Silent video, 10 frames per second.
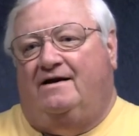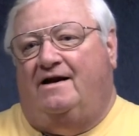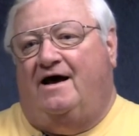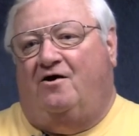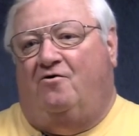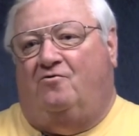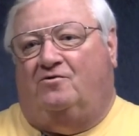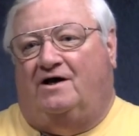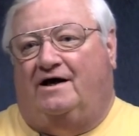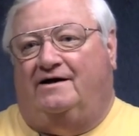not a
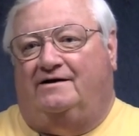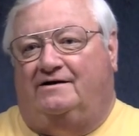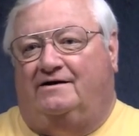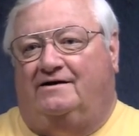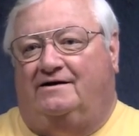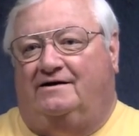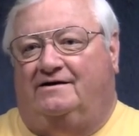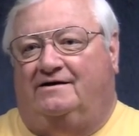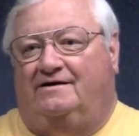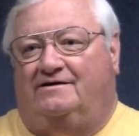whole lot.
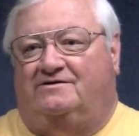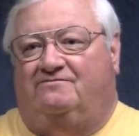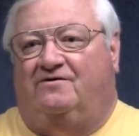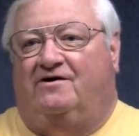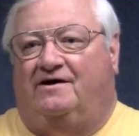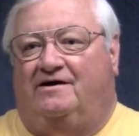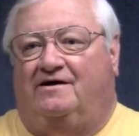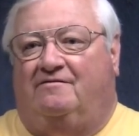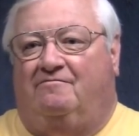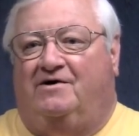It's
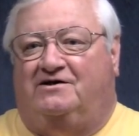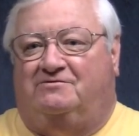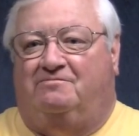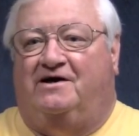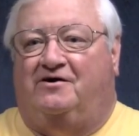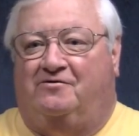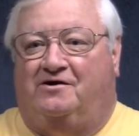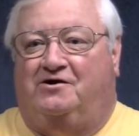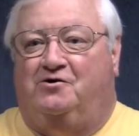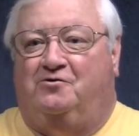very much better
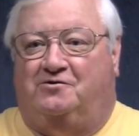than you